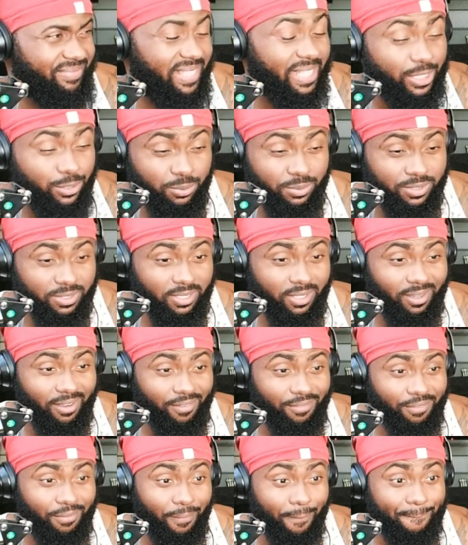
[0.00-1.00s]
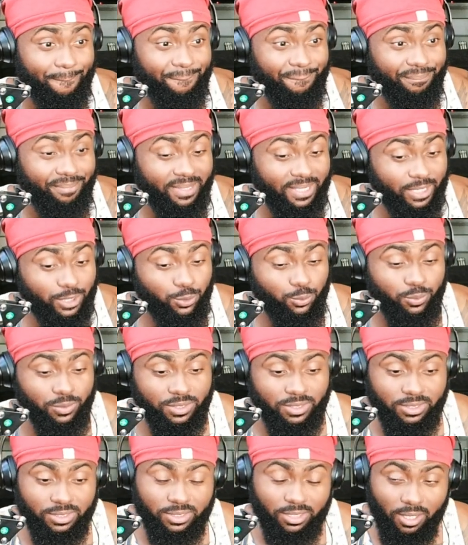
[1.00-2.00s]
This was tough. This
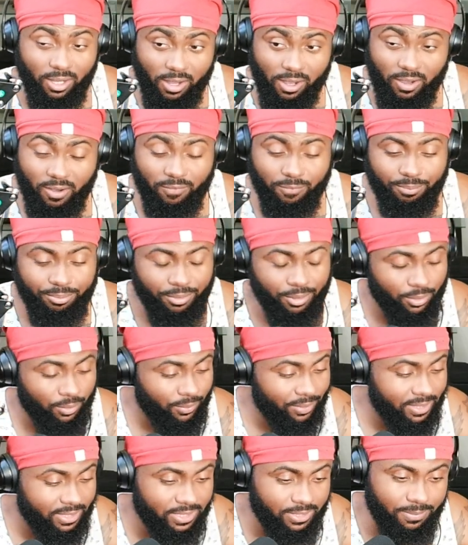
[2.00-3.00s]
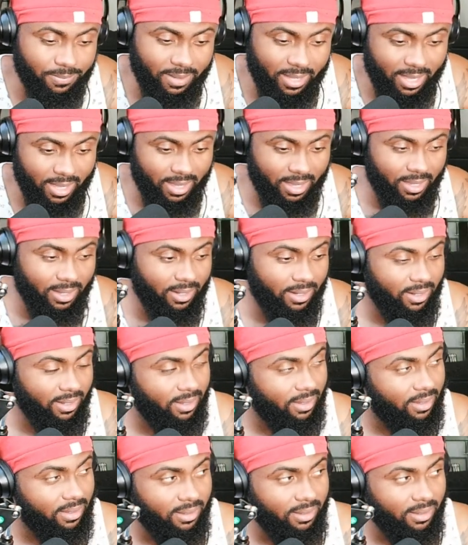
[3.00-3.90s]
was tough, bro. This man,